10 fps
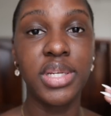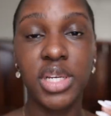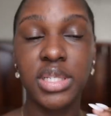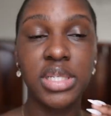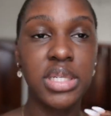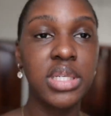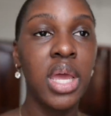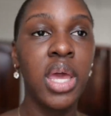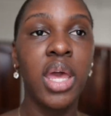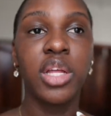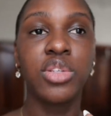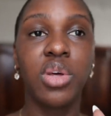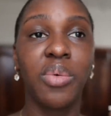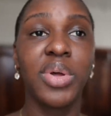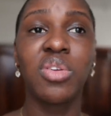it justice and
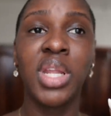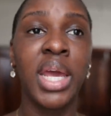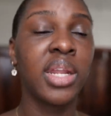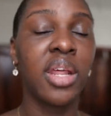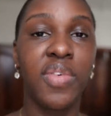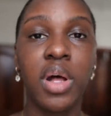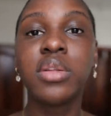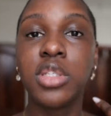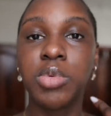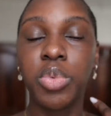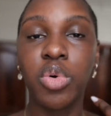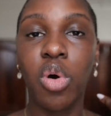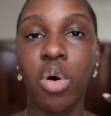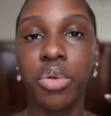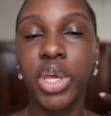so i went online and i found these people
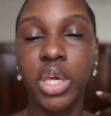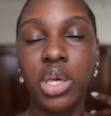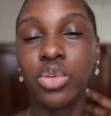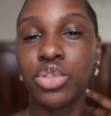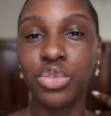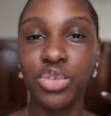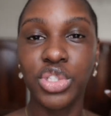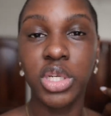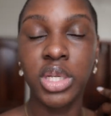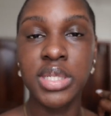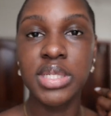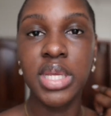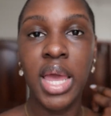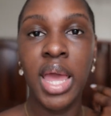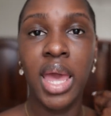called kko solutions
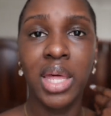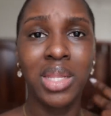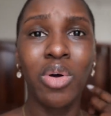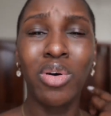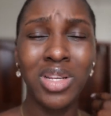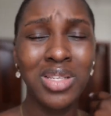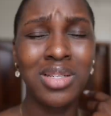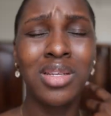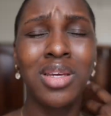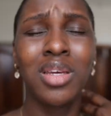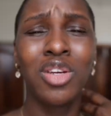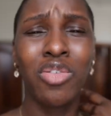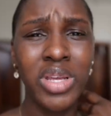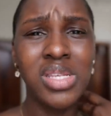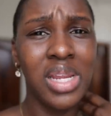and they were honestly
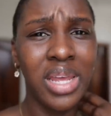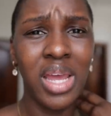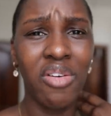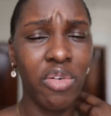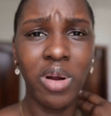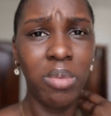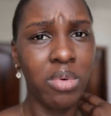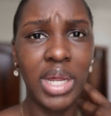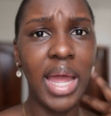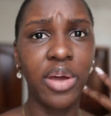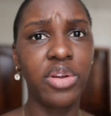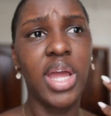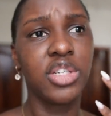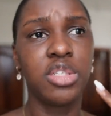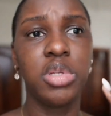crazily affordable like i couldn't
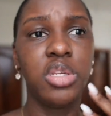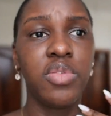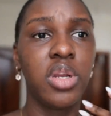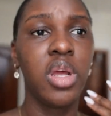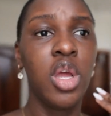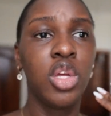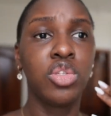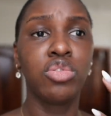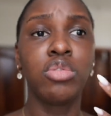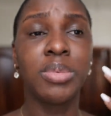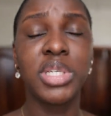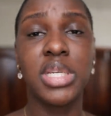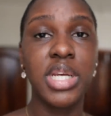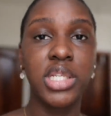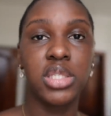actually believe it so i'm just
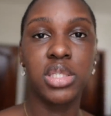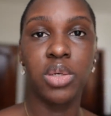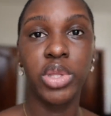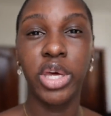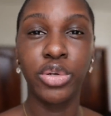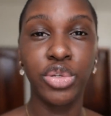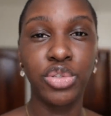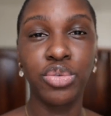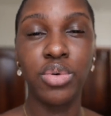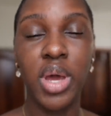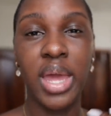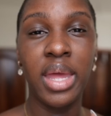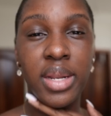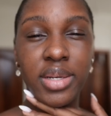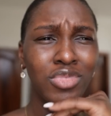excited to see what they're gonna do
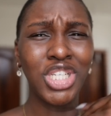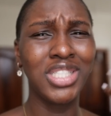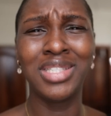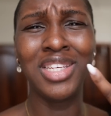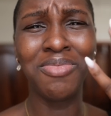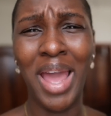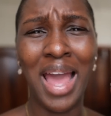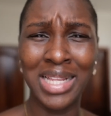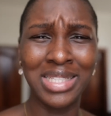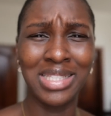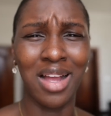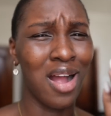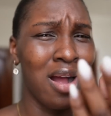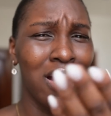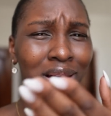and just to see if my ants
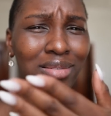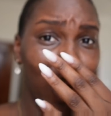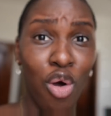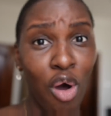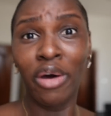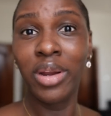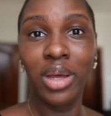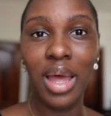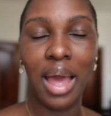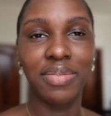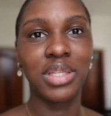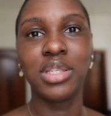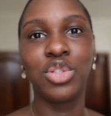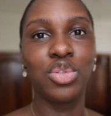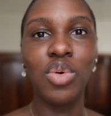are gone after
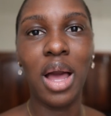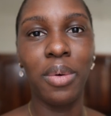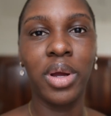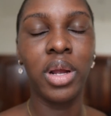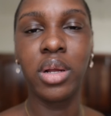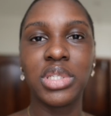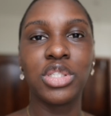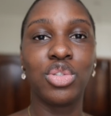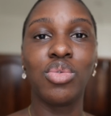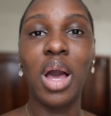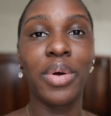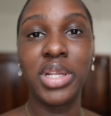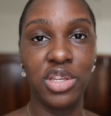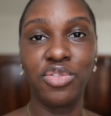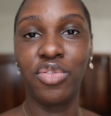this two hour this two hour
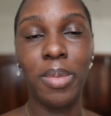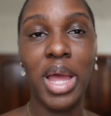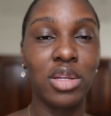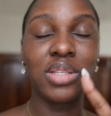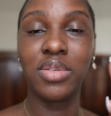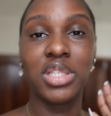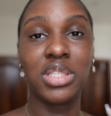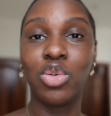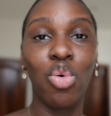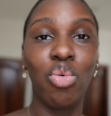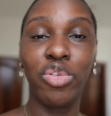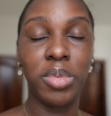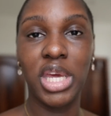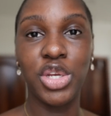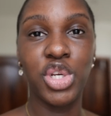leave from my house after this whole
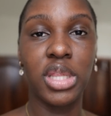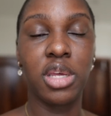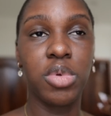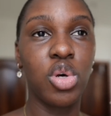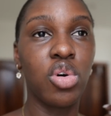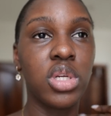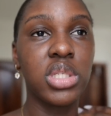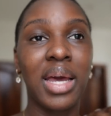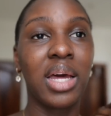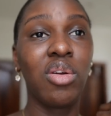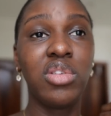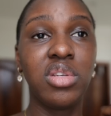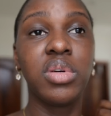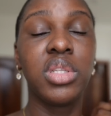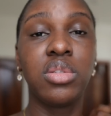fumigation thing because i cannot
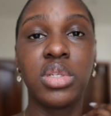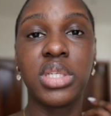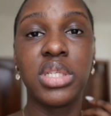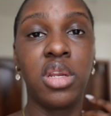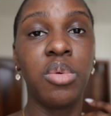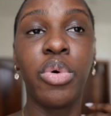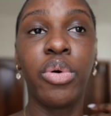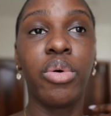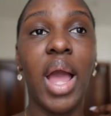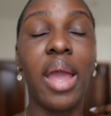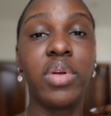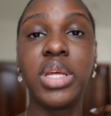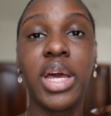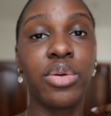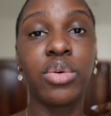deal with this nonsense anymore i
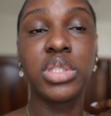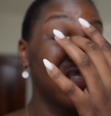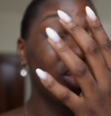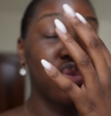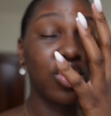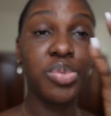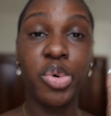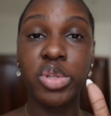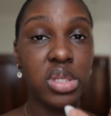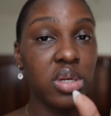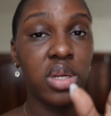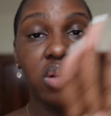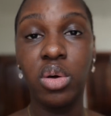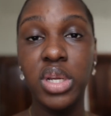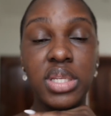really cannot this is not
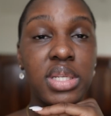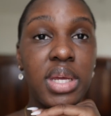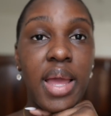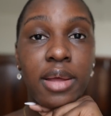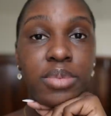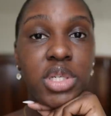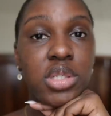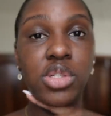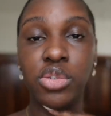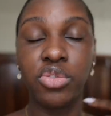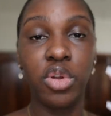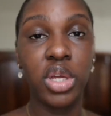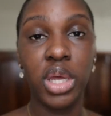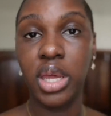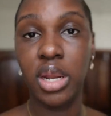sponsored honestly i'm just you know
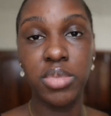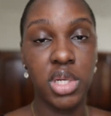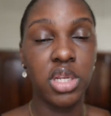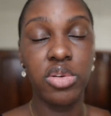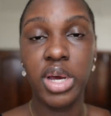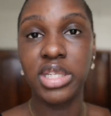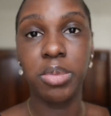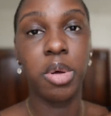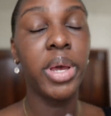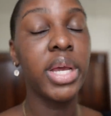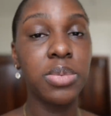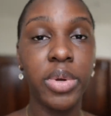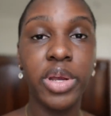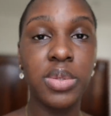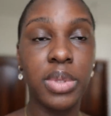vlogging and i'm telling you guys about my
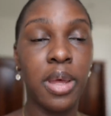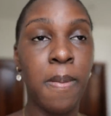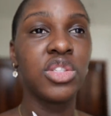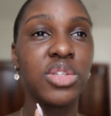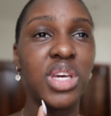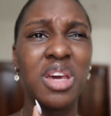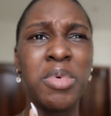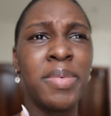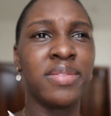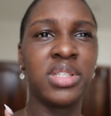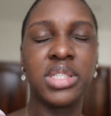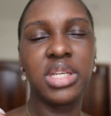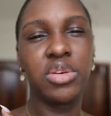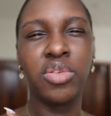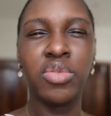experience with them so yeah maybe after this
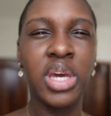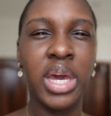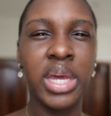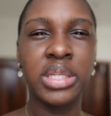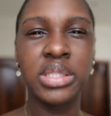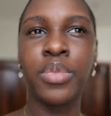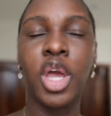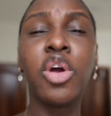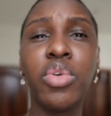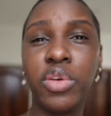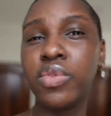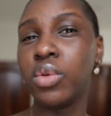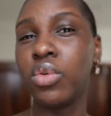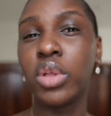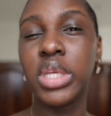i'll give you guys a
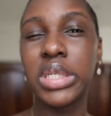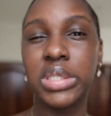review on the